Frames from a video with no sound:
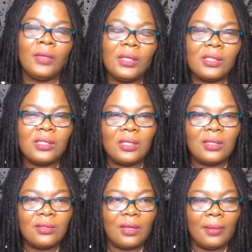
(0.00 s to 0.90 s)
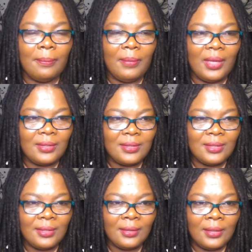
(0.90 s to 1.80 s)
it's just a
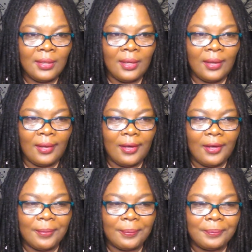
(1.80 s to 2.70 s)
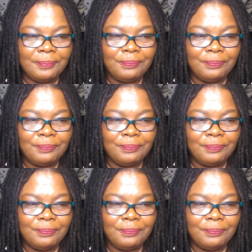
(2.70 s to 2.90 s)
mess. And